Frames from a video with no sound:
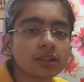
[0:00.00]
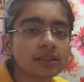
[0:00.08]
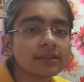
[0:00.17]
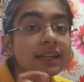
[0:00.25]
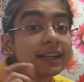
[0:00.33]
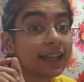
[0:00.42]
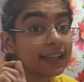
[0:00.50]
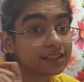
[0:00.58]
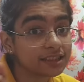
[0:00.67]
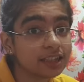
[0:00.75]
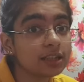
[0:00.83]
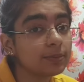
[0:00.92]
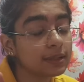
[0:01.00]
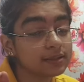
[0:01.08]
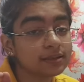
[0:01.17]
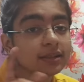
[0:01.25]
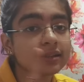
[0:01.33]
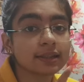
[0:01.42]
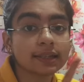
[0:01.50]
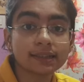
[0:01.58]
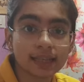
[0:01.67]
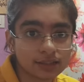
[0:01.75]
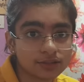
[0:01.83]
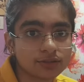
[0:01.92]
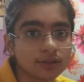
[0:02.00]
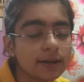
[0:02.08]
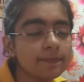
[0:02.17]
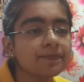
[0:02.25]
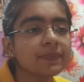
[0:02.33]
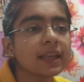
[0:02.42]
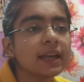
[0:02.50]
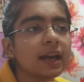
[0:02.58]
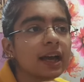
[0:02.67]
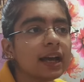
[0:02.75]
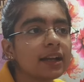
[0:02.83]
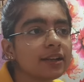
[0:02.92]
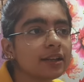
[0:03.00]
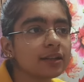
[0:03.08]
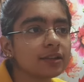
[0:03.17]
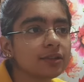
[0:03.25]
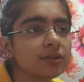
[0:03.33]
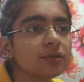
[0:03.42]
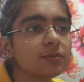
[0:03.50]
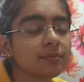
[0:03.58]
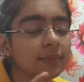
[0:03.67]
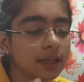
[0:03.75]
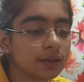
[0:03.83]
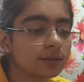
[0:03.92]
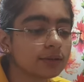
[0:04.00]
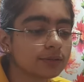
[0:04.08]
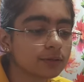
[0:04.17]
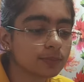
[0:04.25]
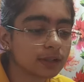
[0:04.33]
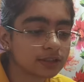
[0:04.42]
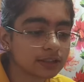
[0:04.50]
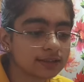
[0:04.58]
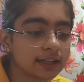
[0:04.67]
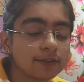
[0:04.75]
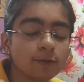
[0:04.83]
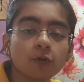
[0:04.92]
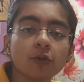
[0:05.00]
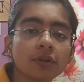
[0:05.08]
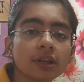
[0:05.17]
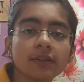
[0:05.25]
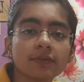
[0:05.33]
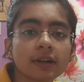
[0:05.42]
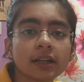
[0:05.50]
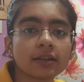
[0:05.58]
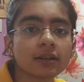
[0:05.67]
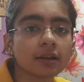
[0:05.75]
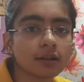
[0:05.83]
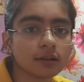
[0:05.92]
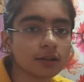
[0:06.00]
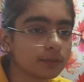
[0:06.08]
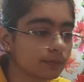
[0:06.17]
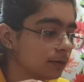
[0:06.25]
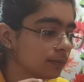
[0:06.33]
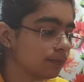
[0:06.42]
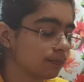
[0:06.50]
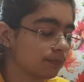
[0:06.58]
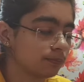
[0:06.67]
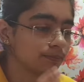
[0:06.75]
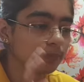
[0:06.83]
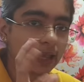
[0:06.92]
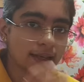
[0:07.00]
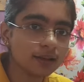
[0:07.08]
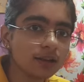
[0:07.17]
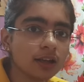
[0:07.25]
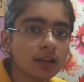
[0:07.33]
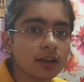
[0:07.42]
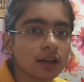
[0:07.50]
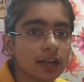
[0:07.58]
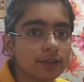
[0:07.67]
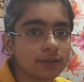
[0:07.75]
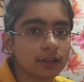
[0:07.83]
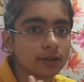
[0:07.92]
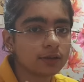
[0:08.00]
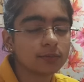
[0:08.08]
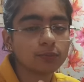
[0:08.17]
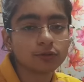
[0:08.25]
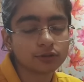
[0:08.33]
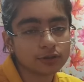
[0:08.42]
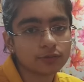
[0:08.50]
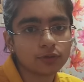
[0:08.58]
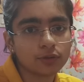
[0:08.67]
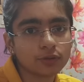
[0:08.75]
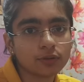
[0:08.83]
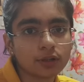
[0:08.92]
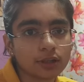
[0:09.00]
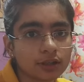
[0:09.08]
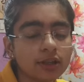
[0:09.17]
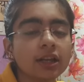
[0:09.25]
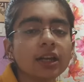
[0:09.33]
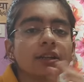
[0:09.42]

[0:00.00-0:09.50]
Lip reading: Just that H&E pencils is extra, and you may also purchase that 4-in-1 colored pen. I will post a photo here.